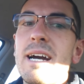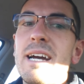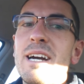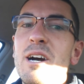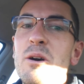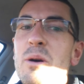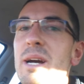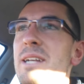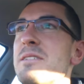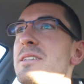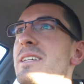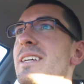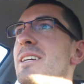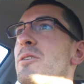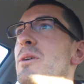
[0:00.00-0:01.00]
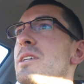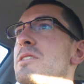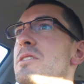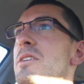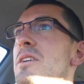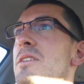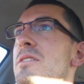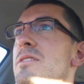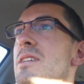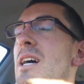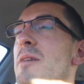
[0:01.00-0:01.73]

I'll answer your questions.